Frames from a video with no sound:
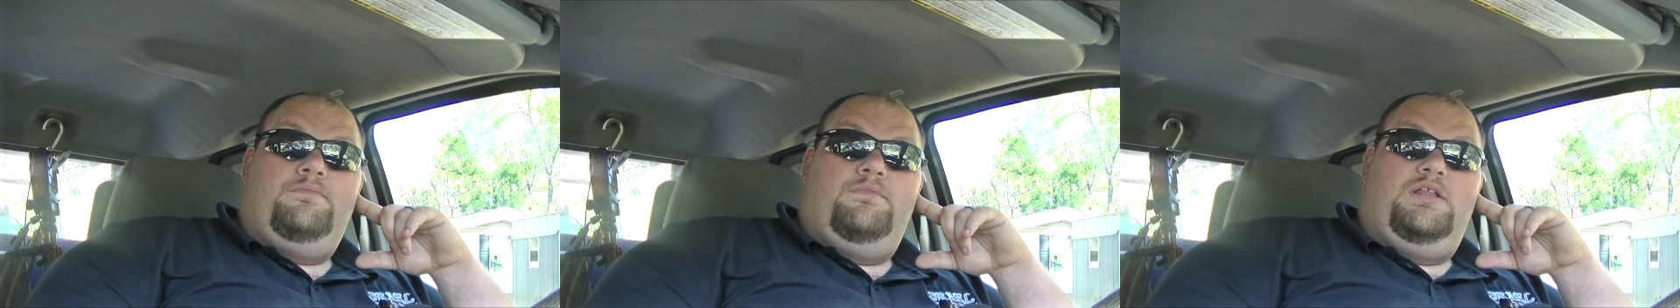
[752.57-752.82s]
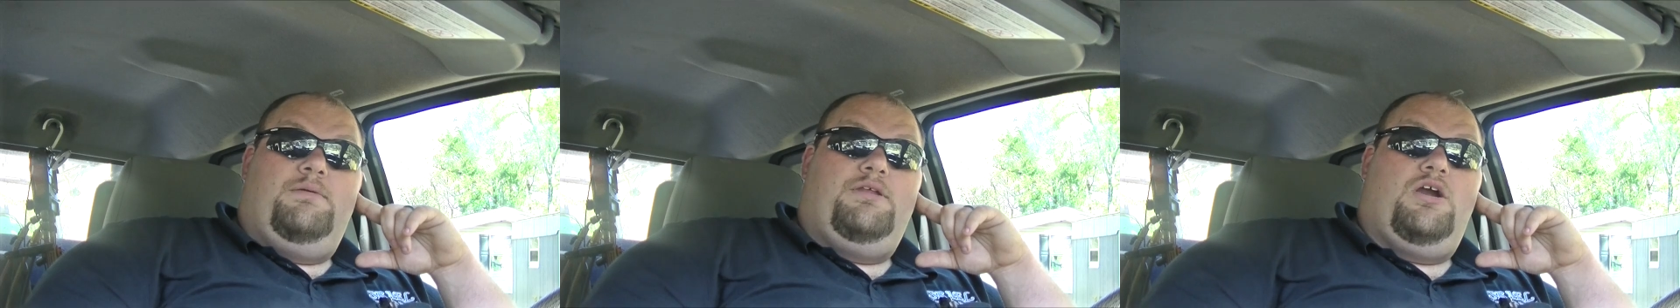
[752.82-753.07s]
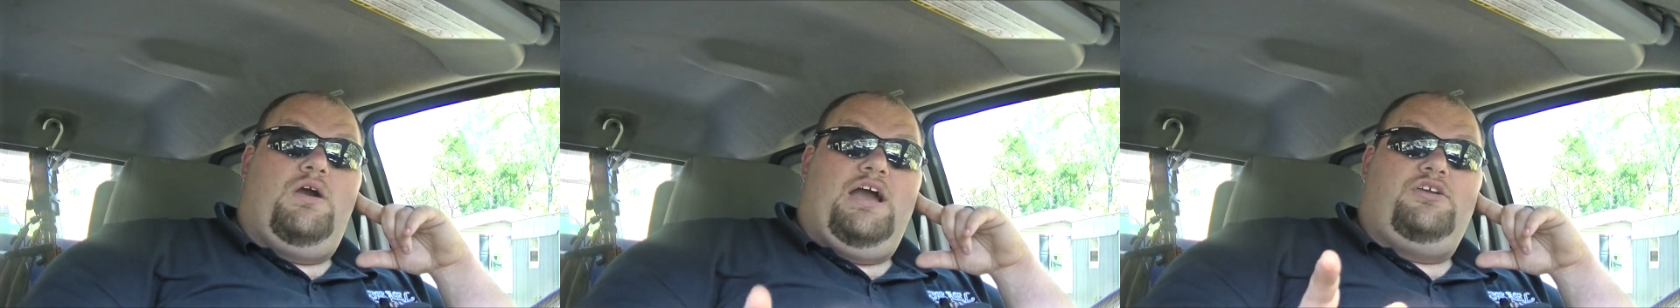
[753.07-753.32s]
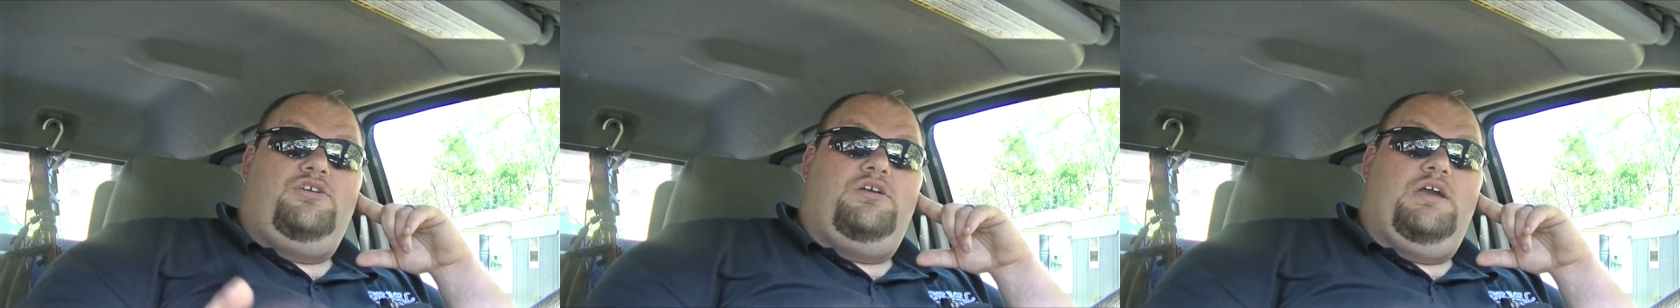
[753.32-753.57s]
Let me know
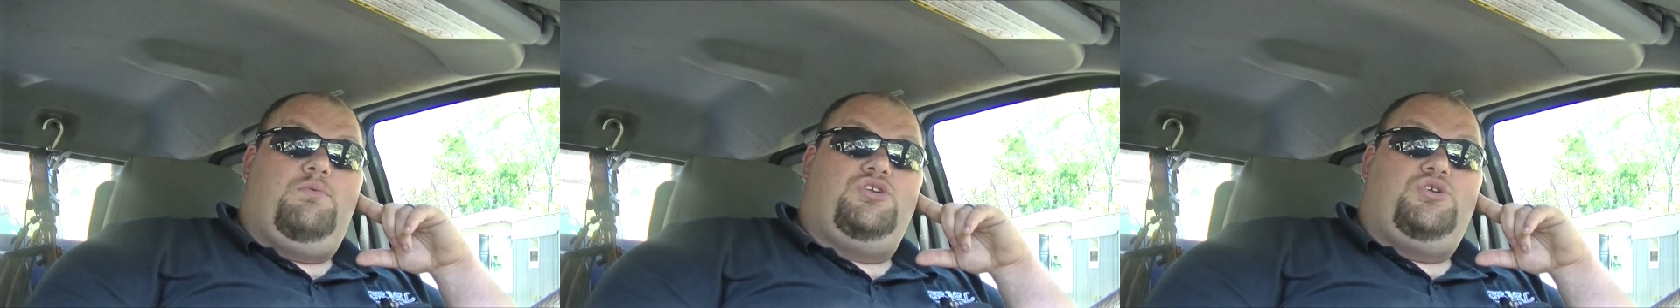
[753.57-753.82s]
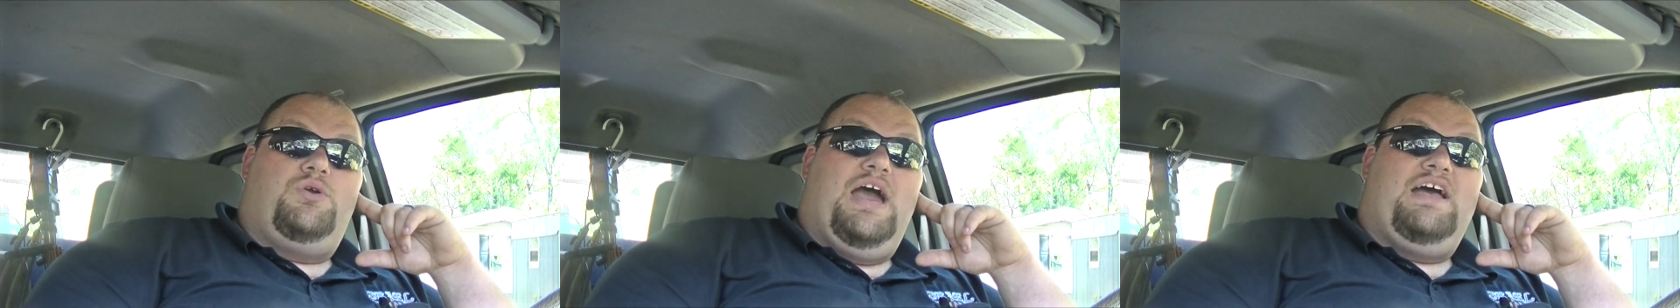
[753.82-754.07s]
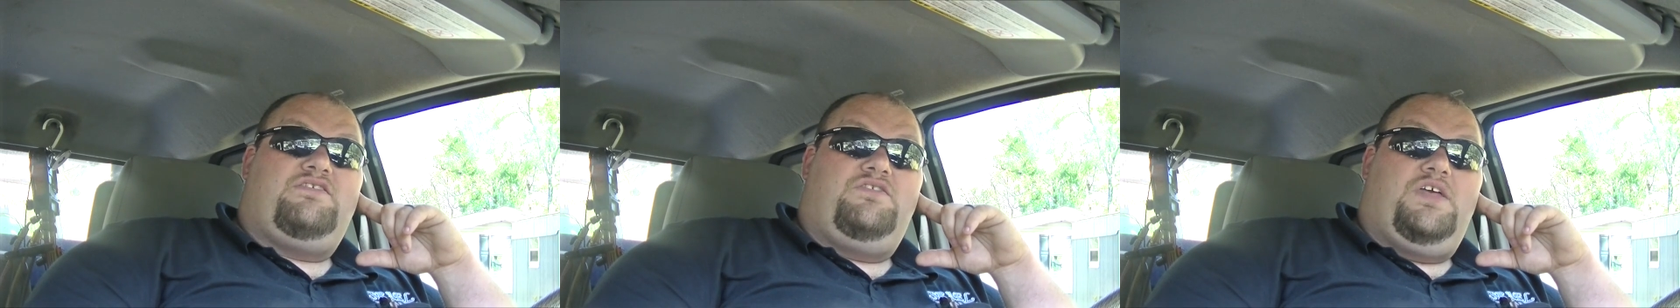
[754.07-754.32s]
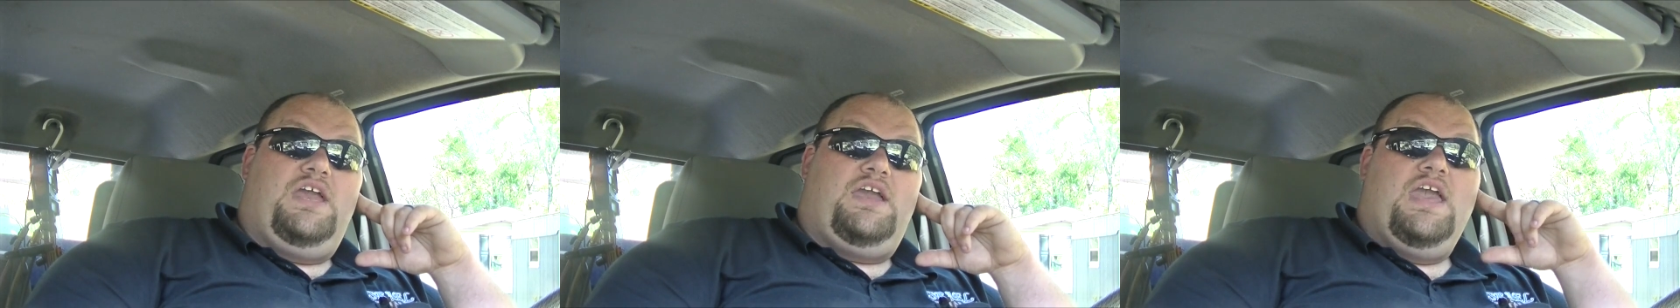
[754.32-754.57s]
what you guys
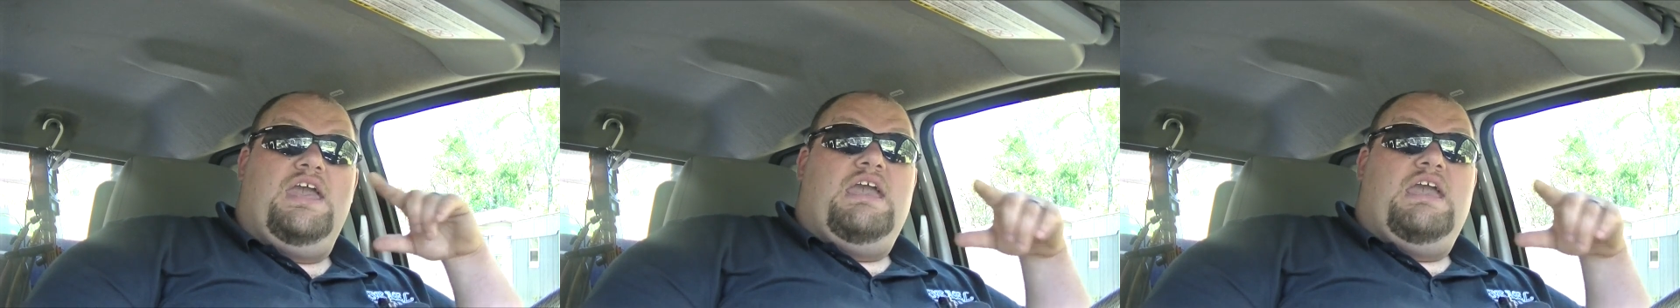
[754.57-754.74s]
think.